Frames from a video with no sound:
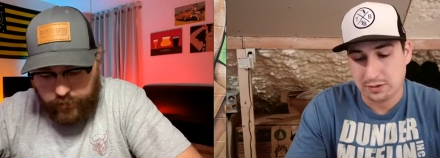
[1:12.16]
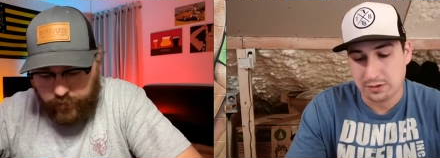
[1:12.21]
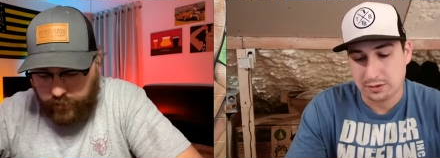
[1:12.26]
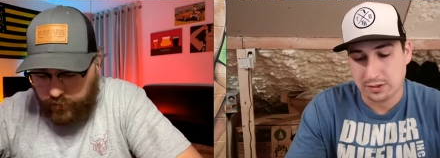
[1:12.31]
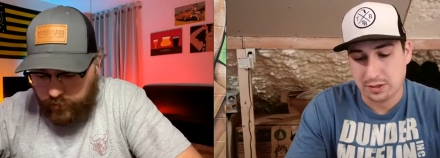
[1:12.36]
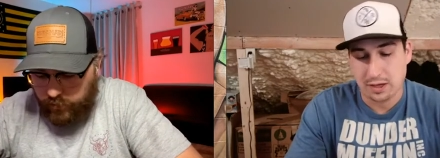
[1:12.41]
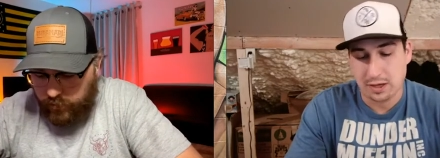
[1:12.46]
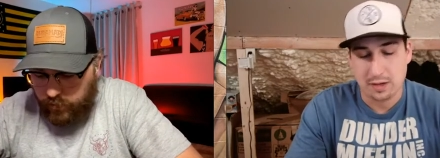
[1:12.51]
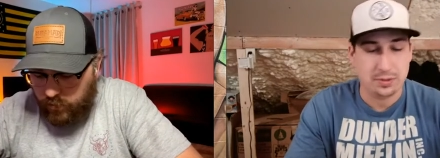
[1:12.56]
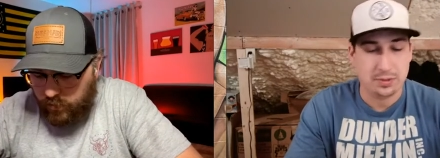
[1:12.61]
Speaker 1: at
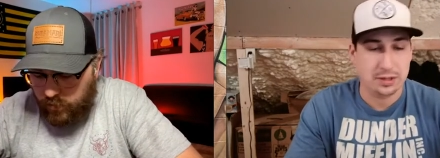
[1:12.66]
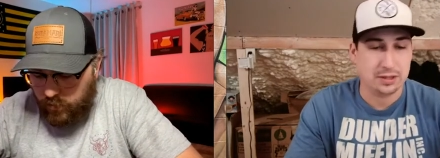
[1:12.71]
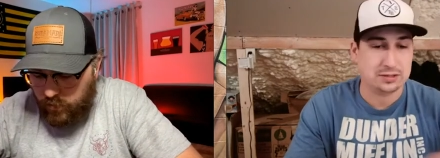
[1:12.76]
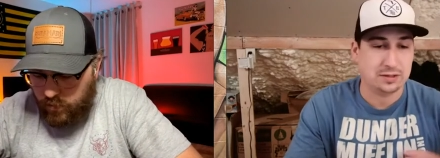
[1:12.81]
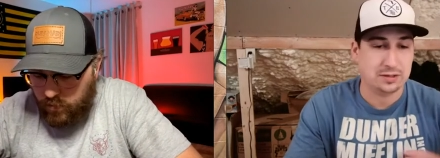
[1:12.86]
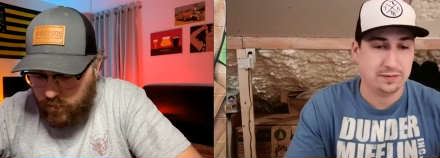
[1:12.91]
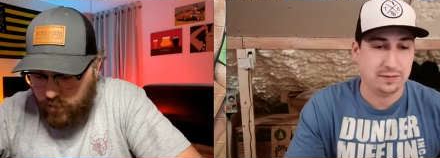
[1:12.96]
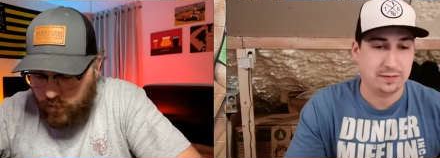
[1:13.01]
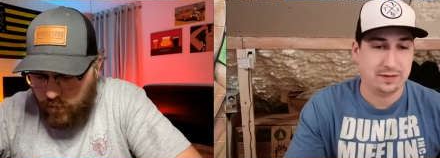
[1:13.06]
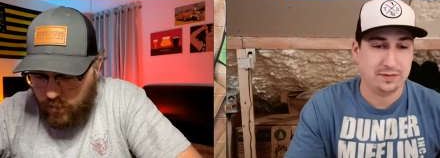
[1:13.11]
the apex
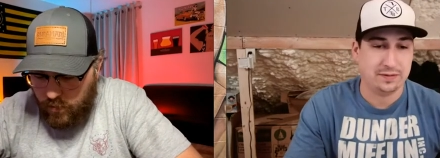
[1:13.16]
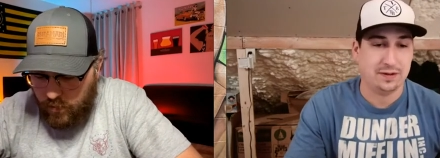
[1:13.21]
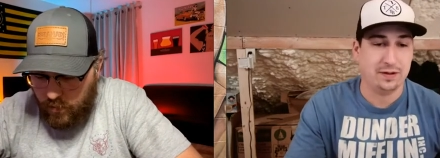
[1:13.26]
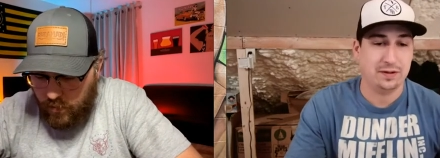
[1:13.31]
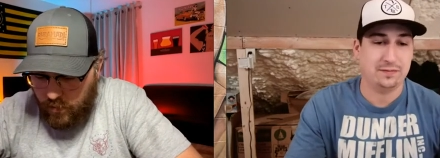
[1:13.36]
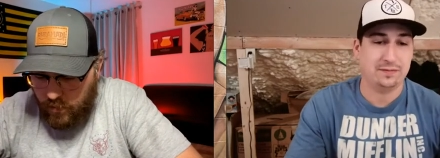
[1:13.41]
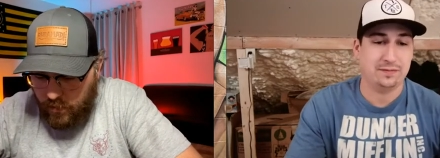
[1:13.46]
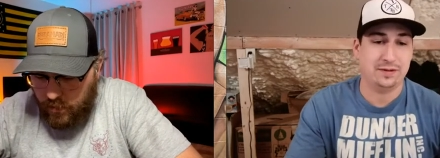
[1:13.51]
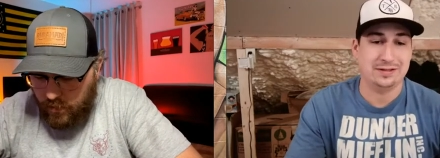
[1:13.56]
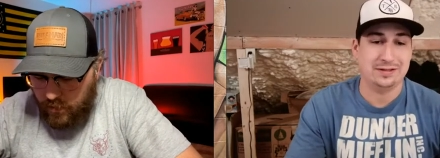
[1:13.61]

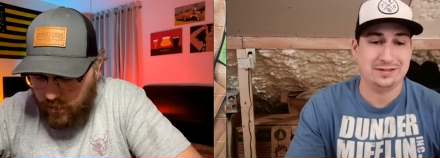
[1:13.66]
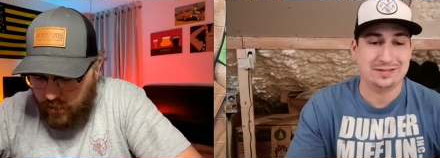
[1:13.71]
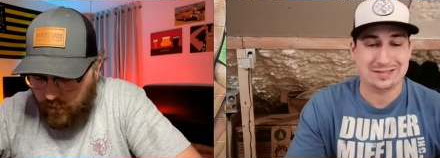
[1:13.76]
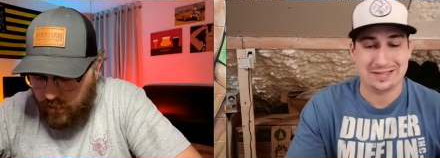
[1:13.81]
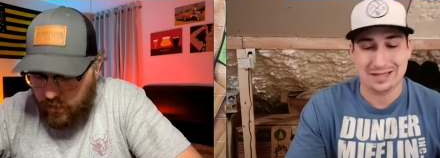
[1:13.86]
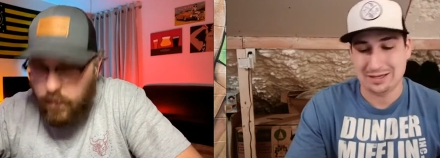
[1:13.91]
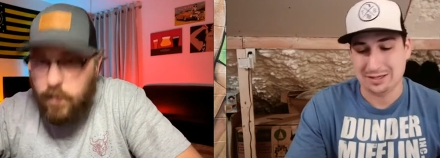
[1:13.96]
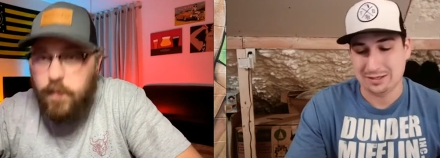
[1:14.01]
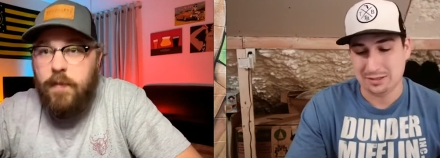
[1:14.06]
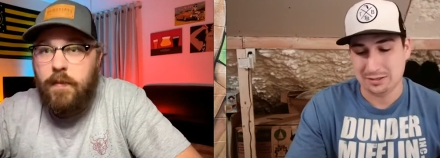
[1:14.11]
of
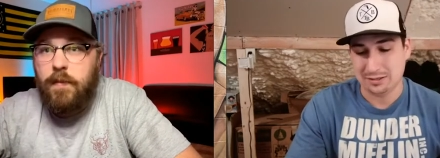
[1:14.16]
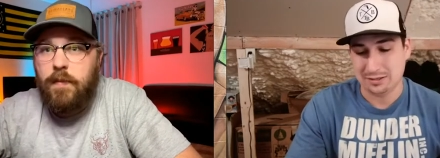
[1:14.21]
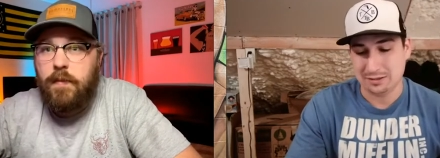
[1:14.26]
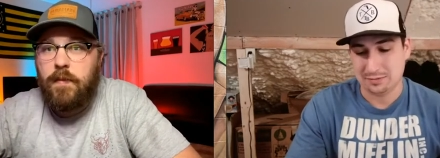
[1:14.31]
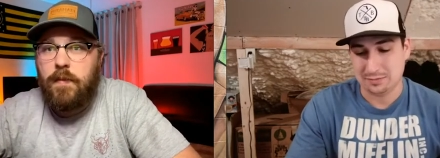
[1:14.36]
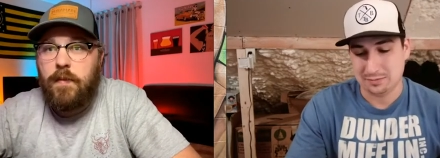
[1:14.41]
insanity.